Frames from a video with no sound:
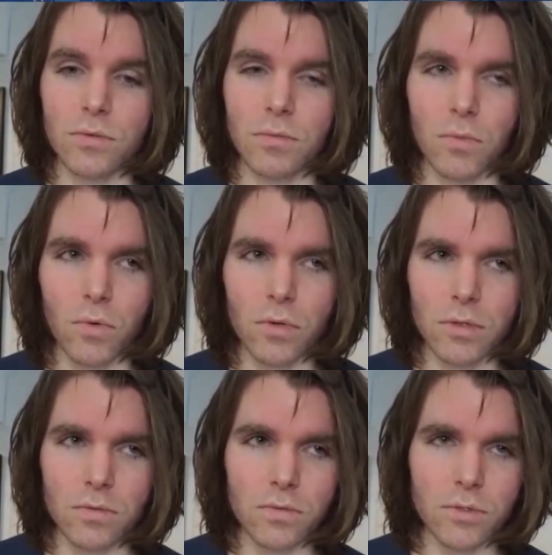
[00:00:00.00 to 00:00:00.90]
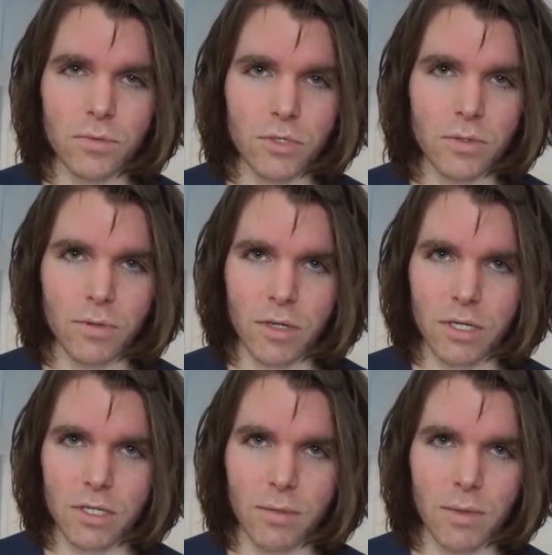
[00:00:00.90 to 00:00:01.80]
More rumors are probably going
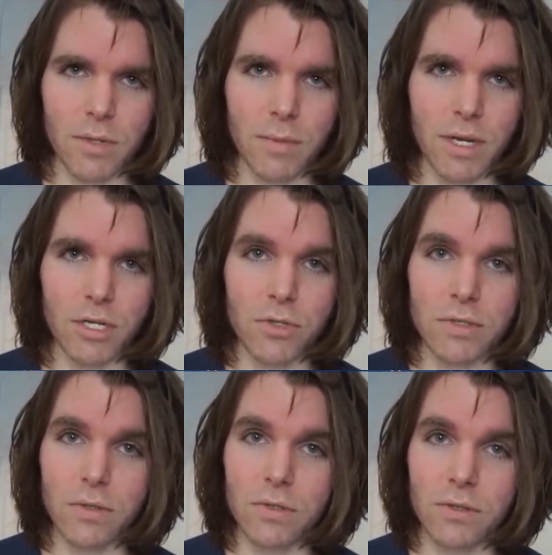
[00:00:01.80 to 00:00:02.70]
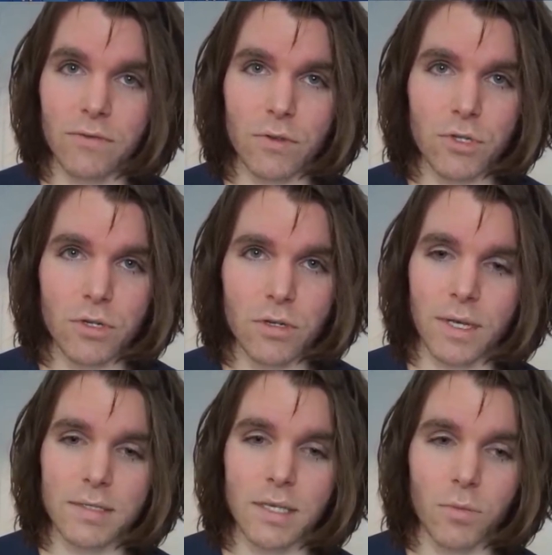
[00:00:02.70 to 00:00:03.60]
to come up, and I might address those in the future. I
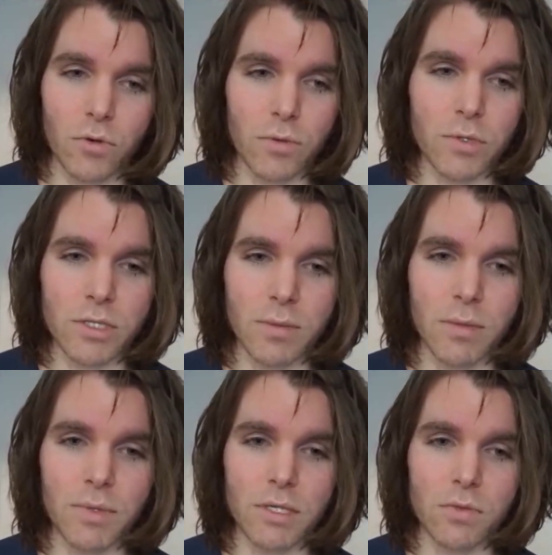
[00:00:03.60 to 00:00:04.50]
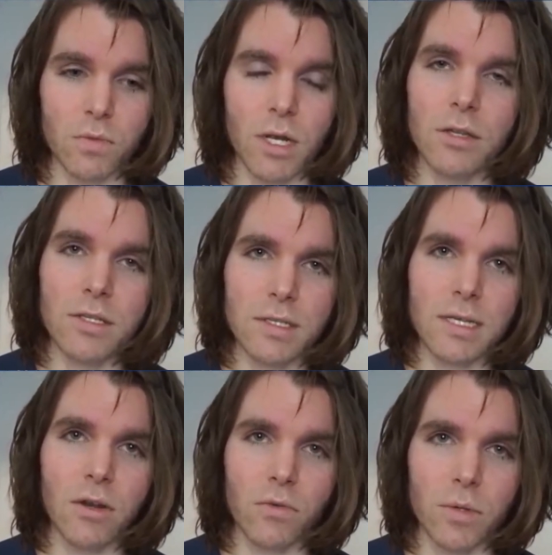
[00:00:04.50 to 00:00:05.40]
say more rumors come up because this is
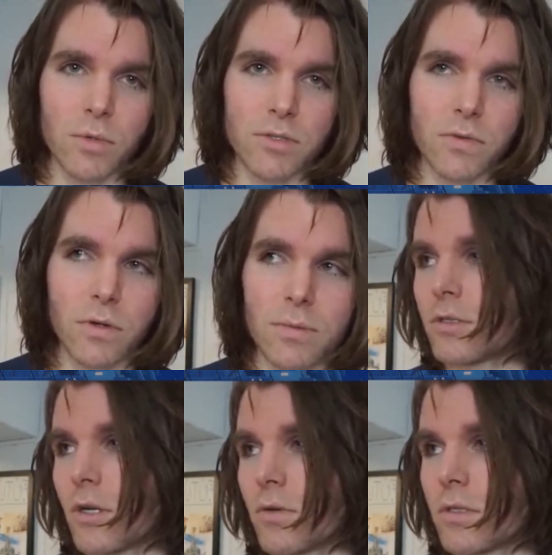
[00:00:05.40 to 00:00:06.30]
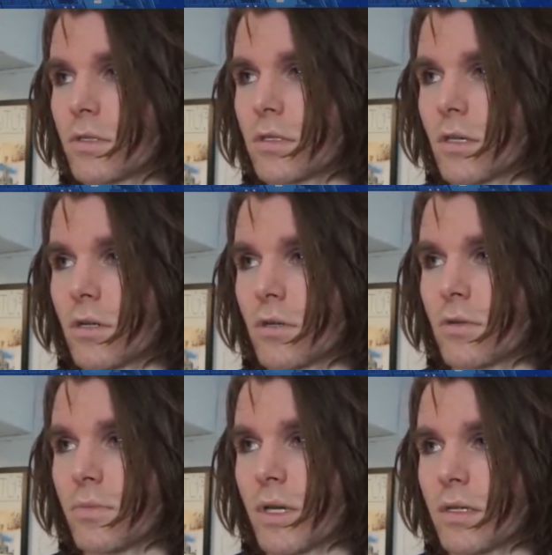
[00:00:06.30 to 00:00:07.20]
how rumors form.
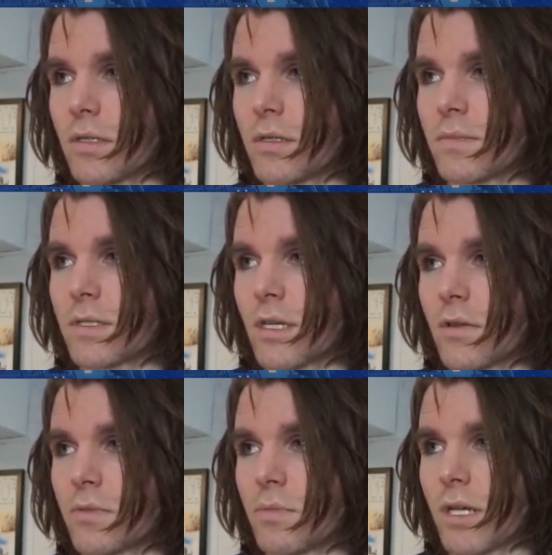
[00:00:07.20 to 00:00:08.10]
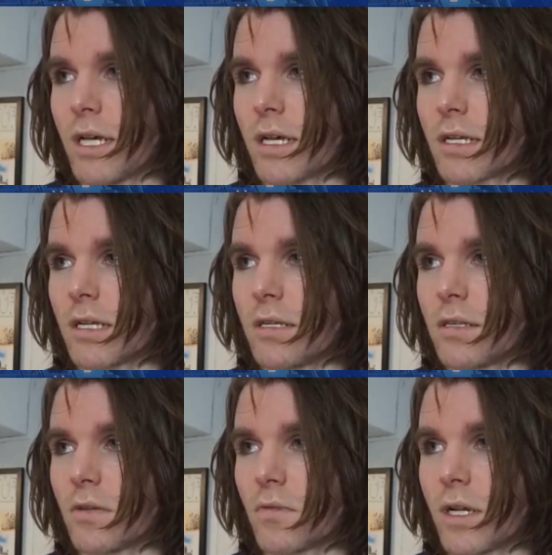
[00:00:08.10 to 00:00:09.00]
So-and-so painted themselves black and
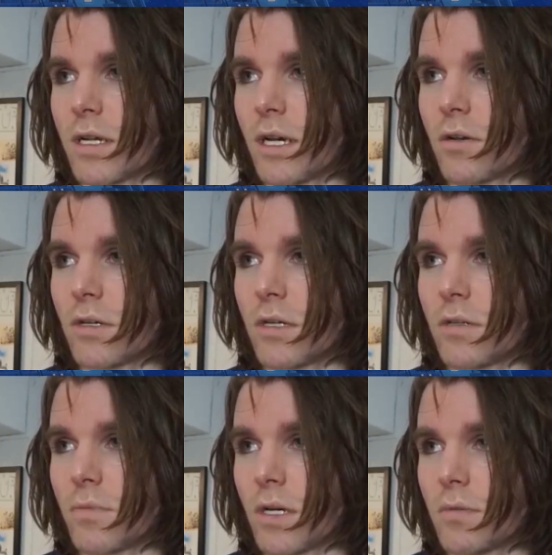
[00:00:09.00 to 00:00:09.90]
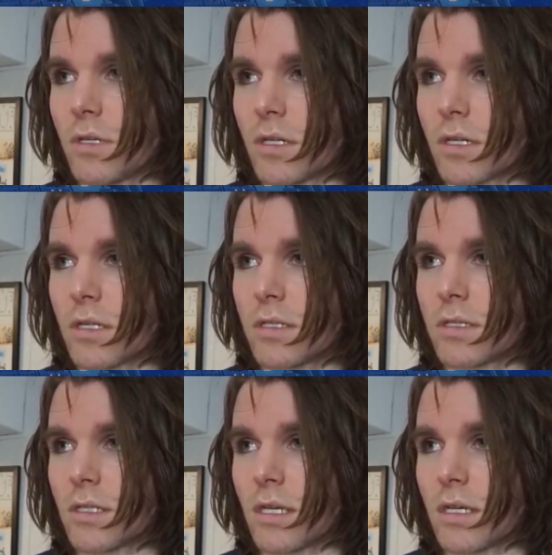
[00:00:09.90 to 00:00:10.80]
then ran out in public and
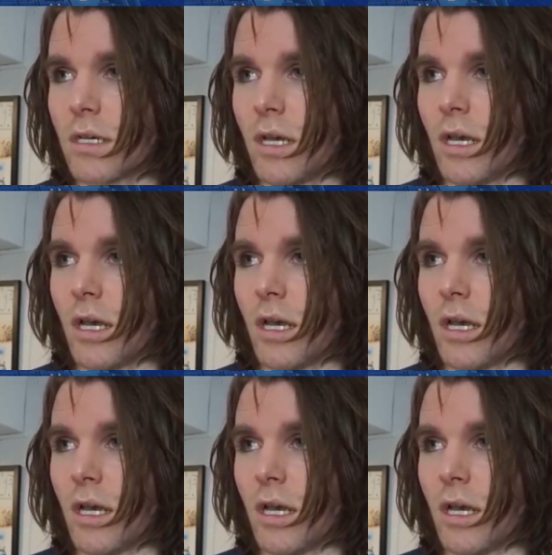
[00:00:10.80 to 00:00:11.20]
said,